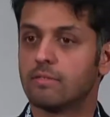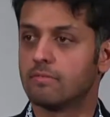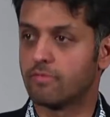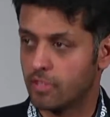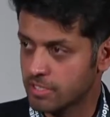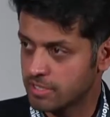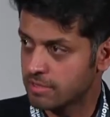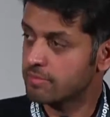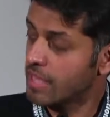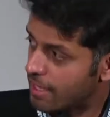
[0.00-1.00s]
First,
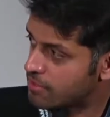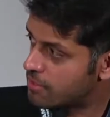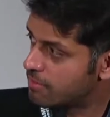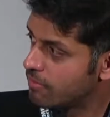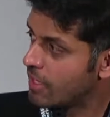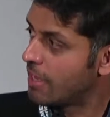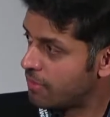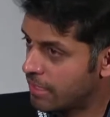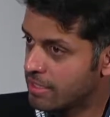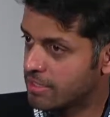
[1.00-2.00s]
yes, I
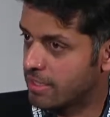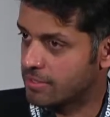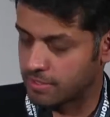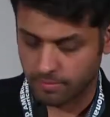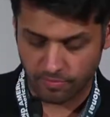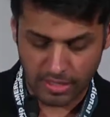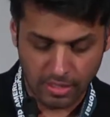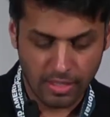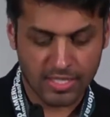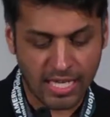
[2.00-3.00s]
think it is a lesson.
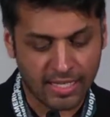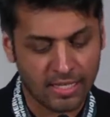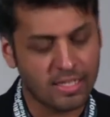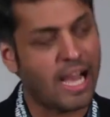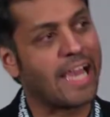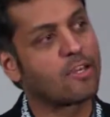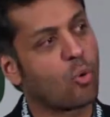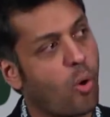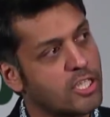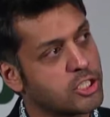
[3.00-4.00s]
Second, I
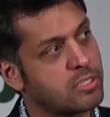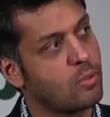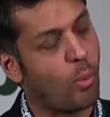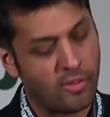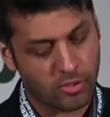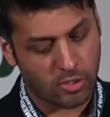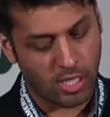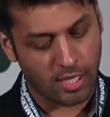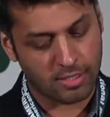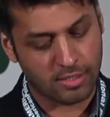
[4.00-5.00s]
question whether or
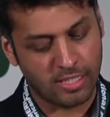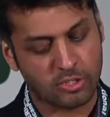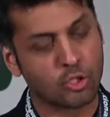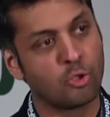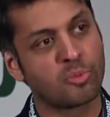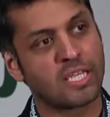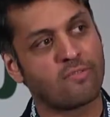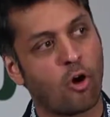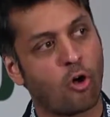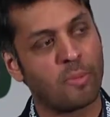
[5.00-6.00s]
not these groups have
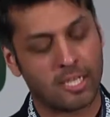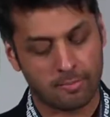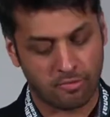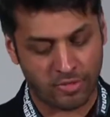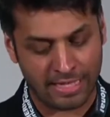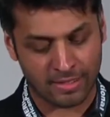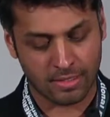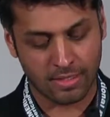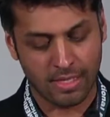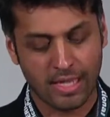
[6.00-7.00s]
all become flattened
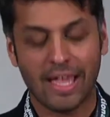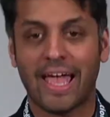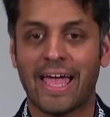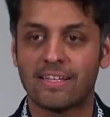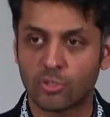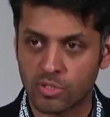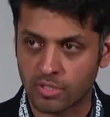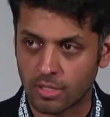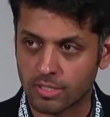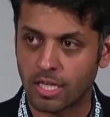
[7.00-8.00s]
as a
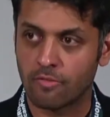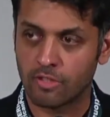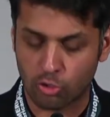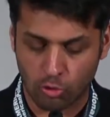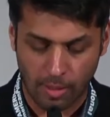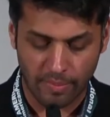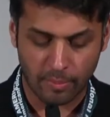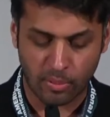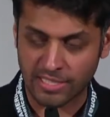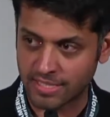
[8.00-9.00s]
result of the Trump
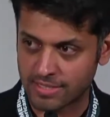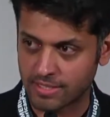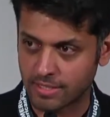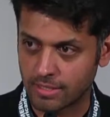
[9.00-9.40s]
presidency